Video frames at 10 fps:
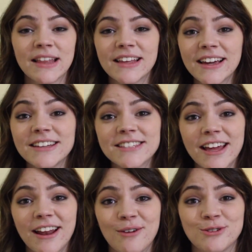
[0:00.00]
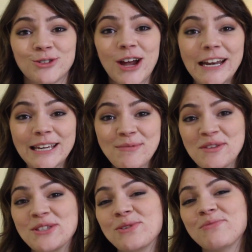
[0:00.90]
Like I said, I was trying to keep
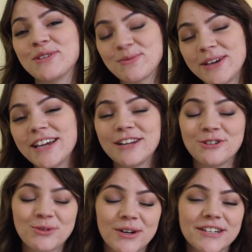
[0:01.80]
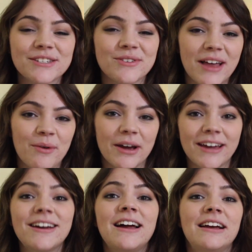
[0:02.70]
this super sweet and short so that
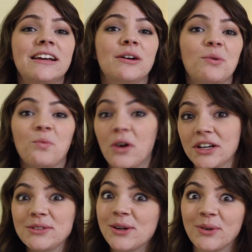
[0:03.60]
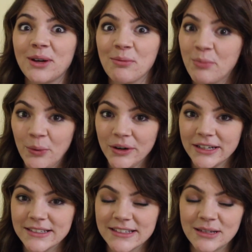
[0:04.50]
way, one, you don't get bored
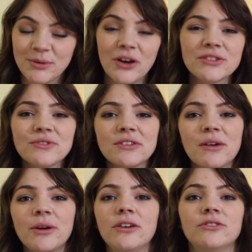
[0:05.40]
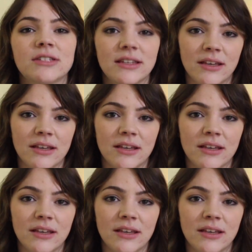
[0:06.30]
easily, but also so that way you can just get